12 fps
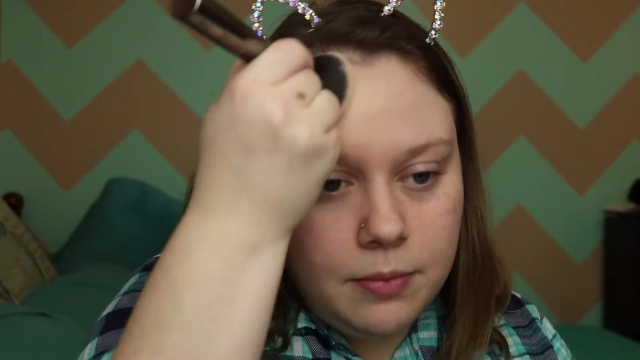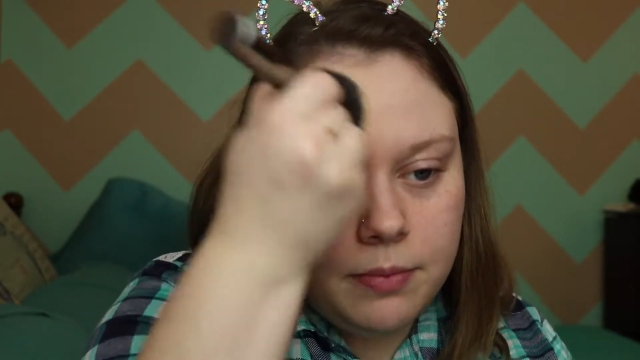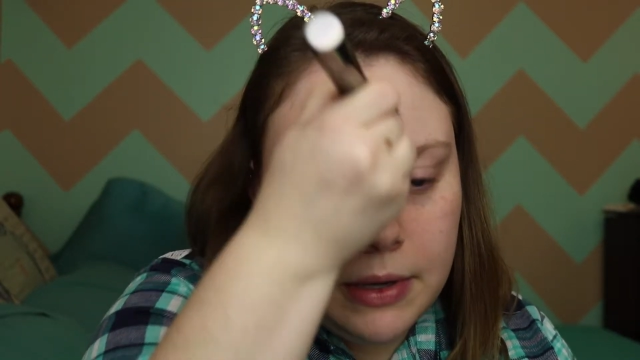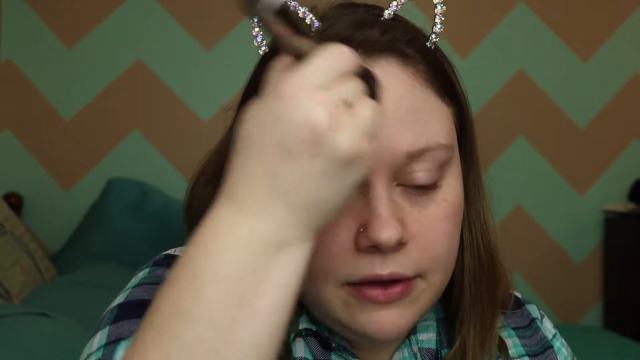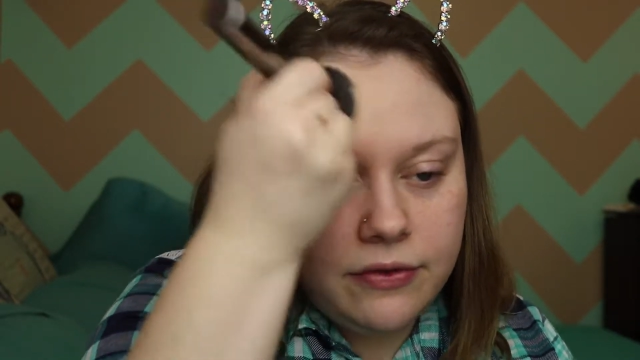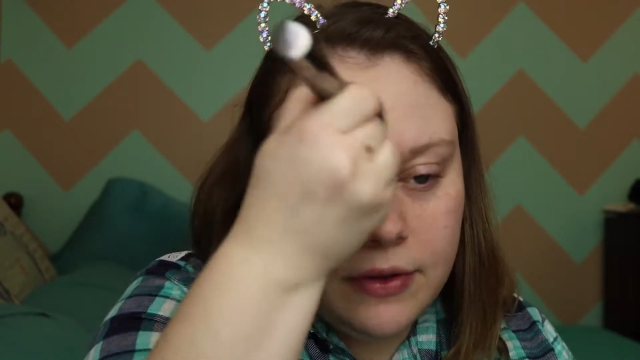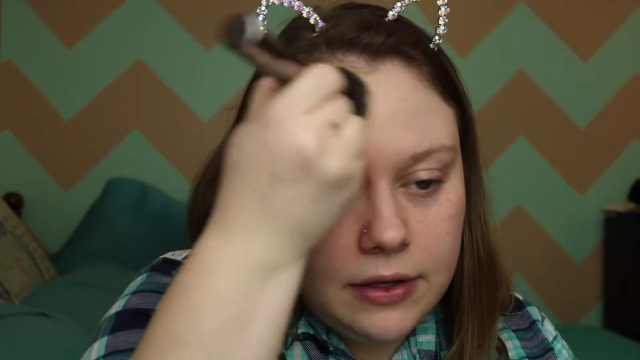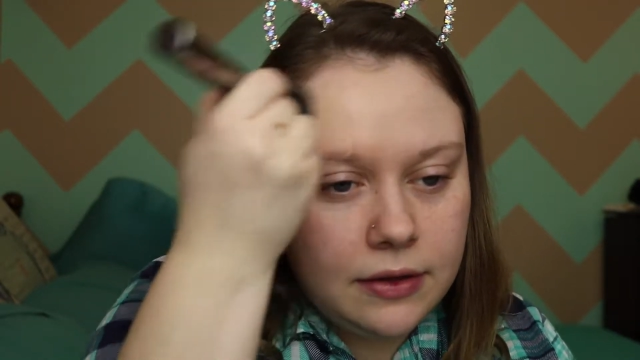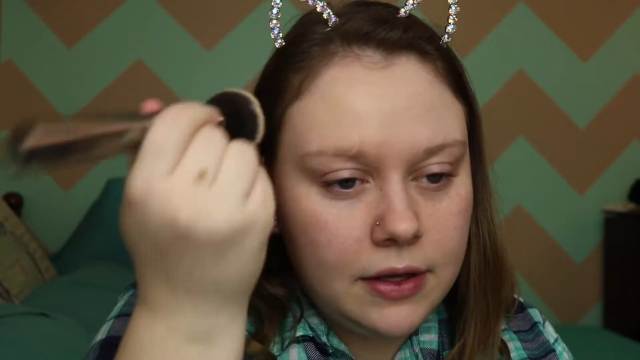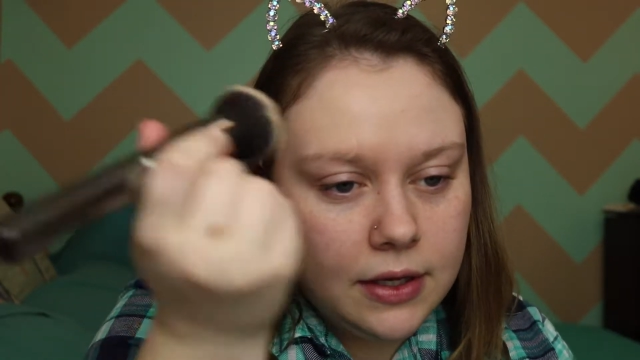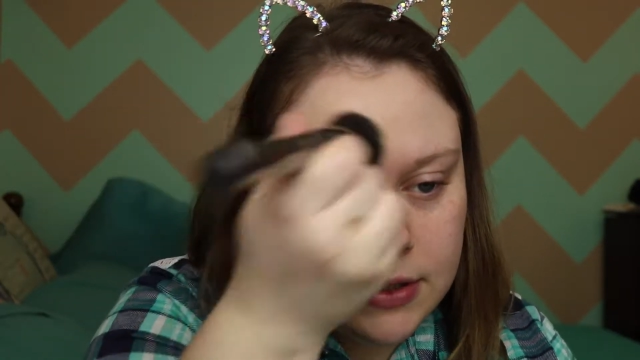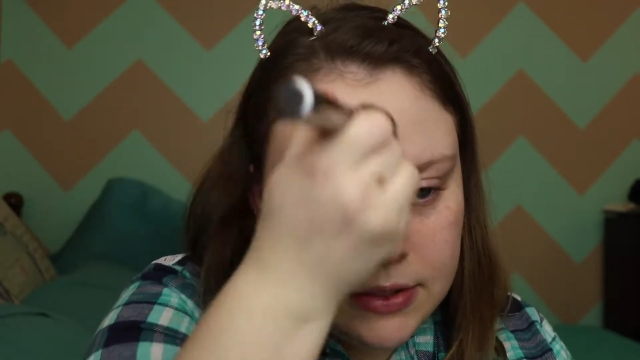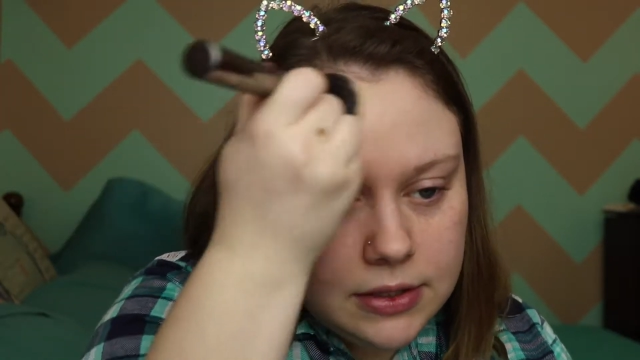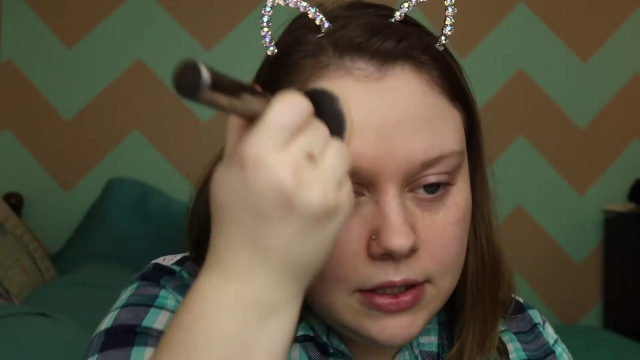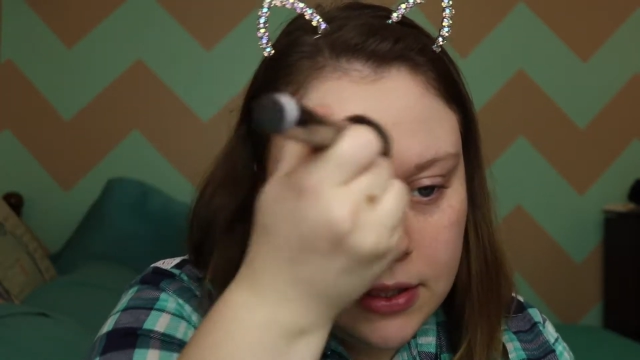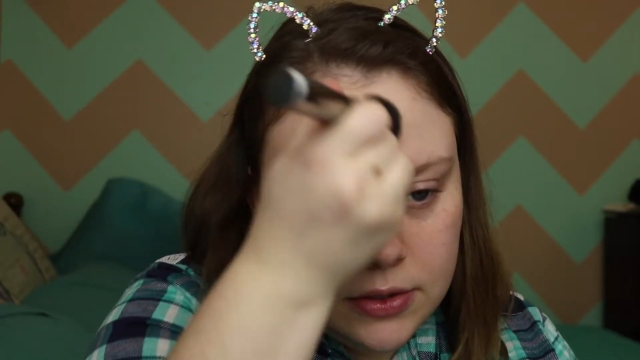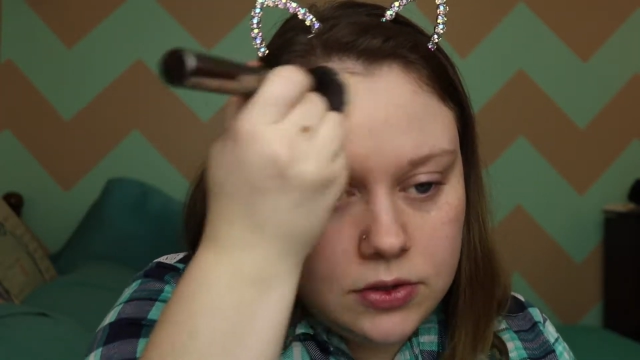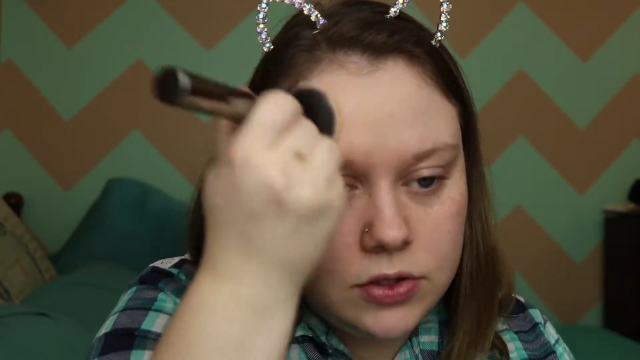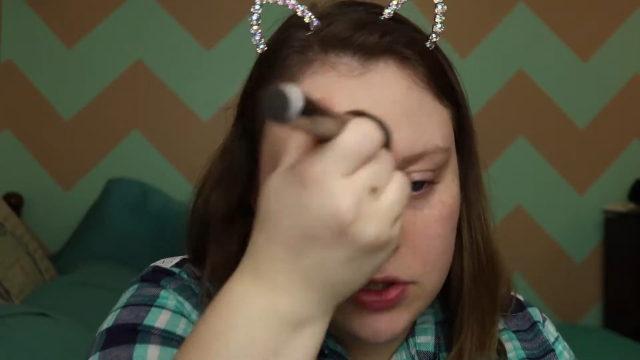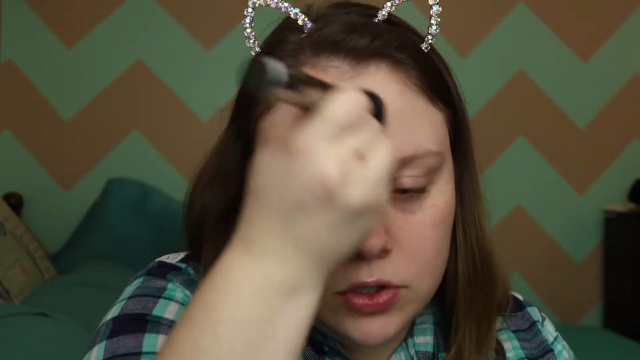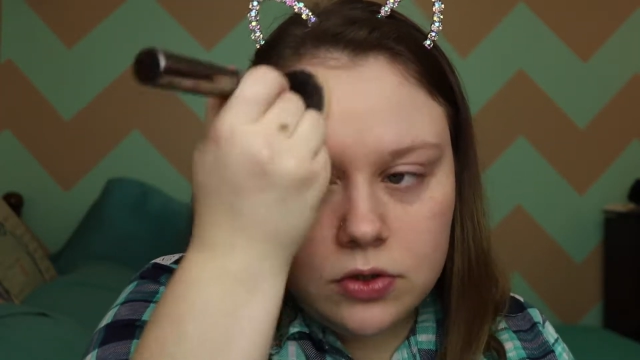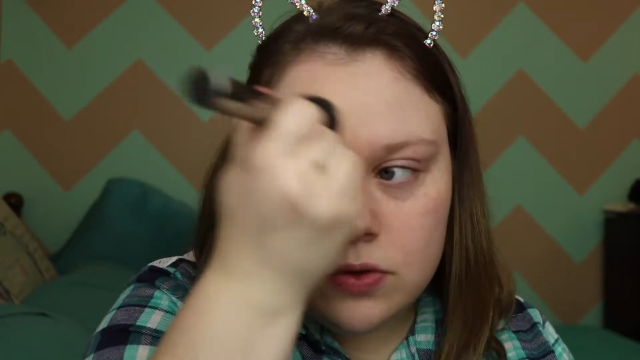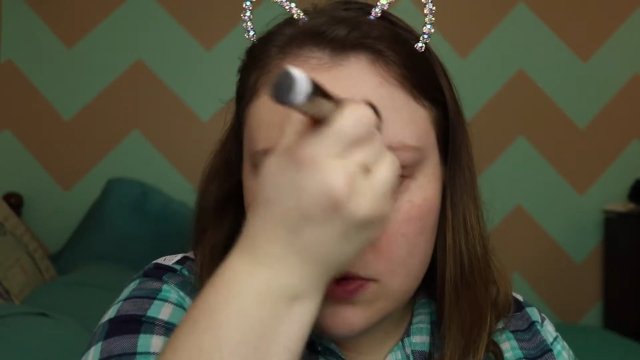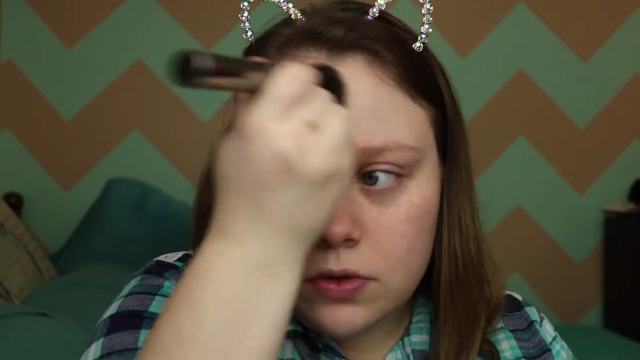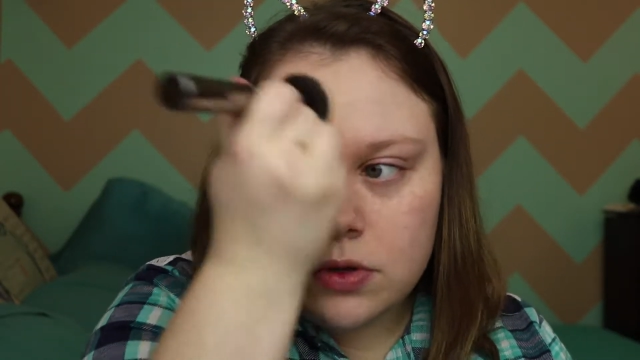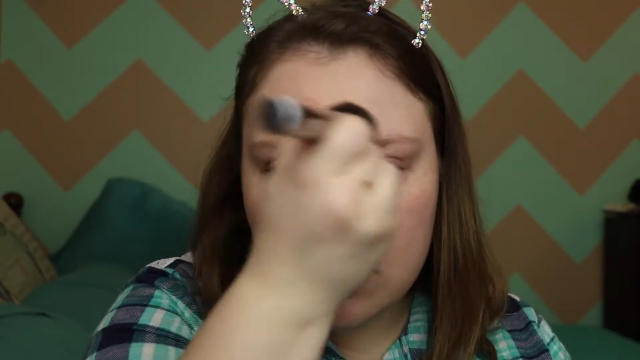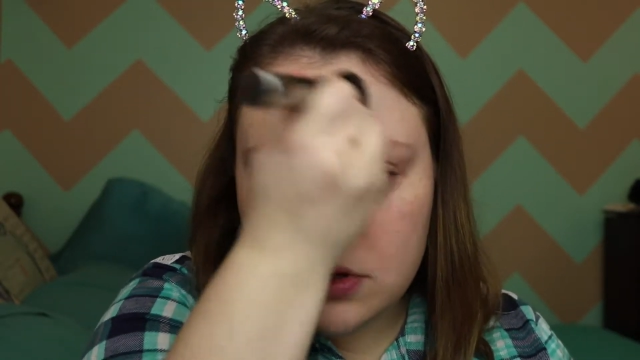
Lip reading: buffing this into